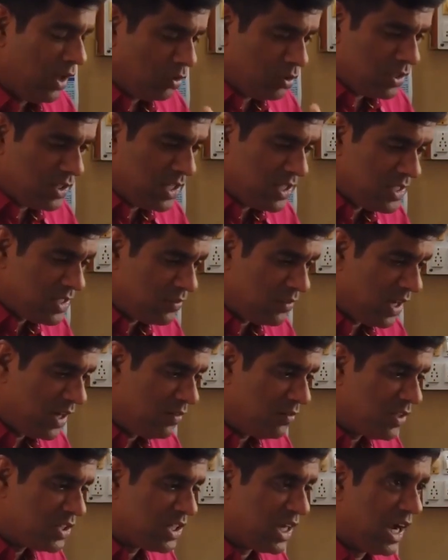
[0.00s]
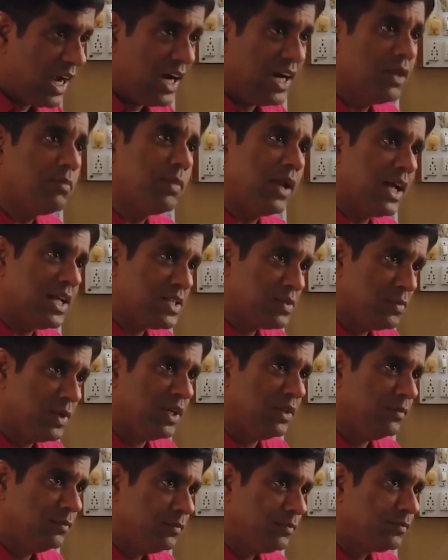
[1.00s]
Now this one which had a
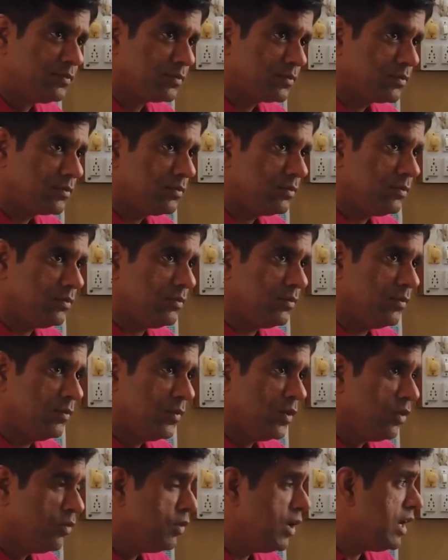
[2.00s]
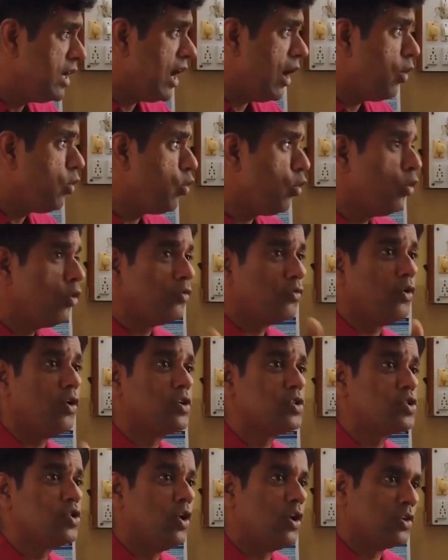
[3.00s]
plasmid will now code
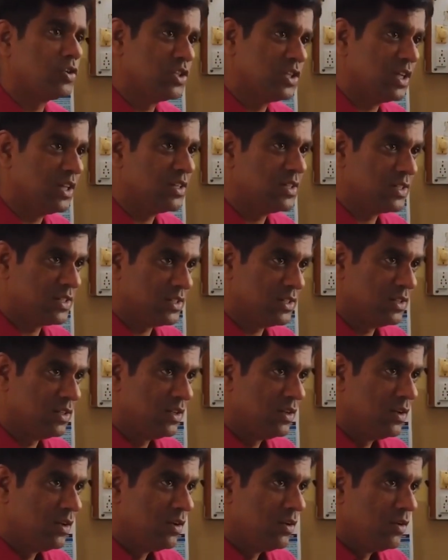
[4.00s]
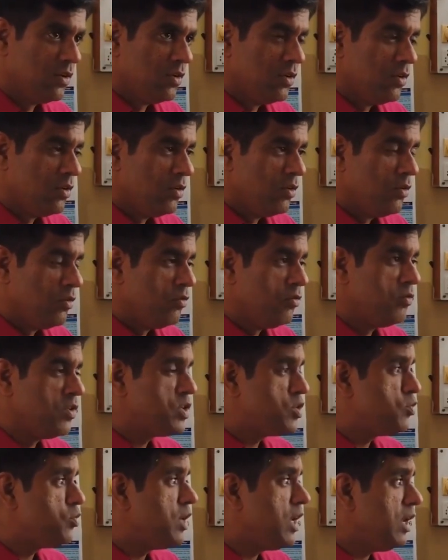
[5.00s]
for sock genes,
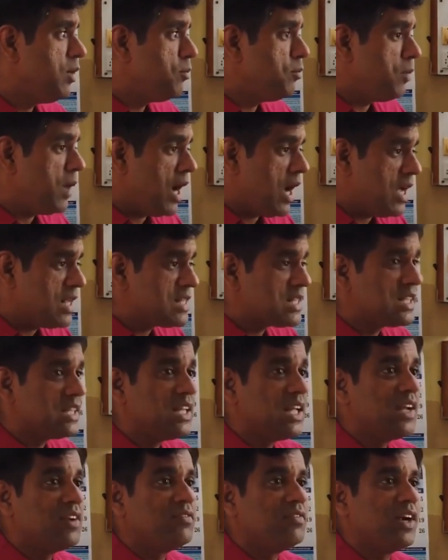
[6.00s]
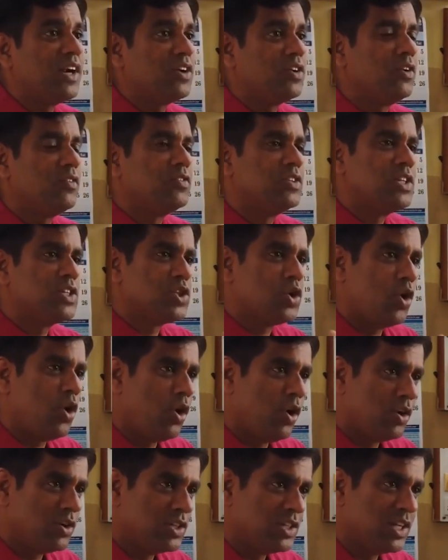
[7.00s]
which will mask the effect of this
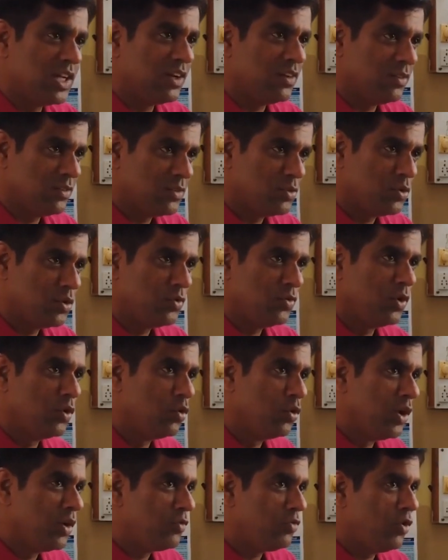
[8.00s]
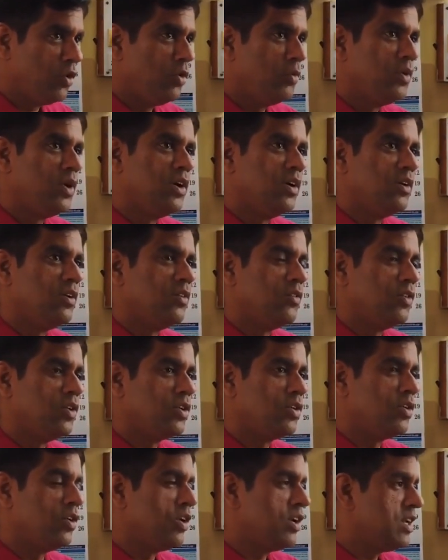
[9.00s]
hawk gene. So it will go and form a
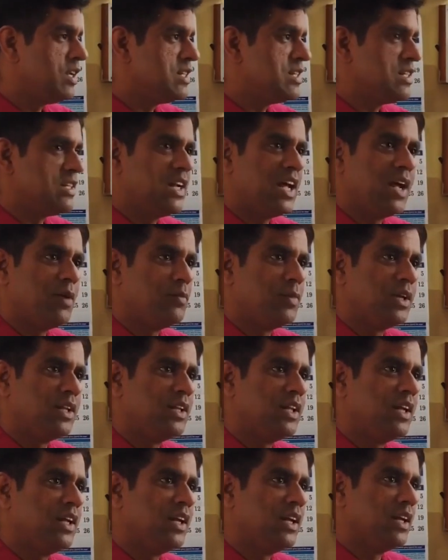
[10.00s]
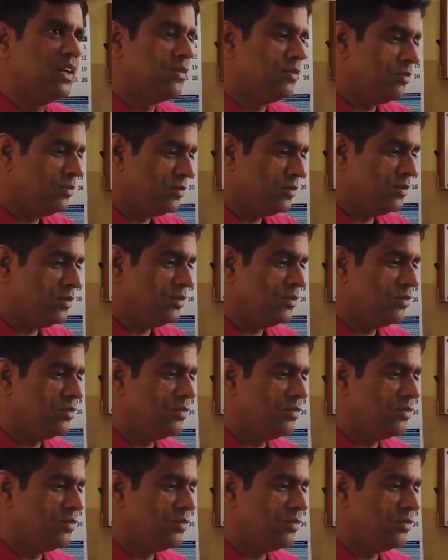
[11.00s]
what you call as a dimer there, and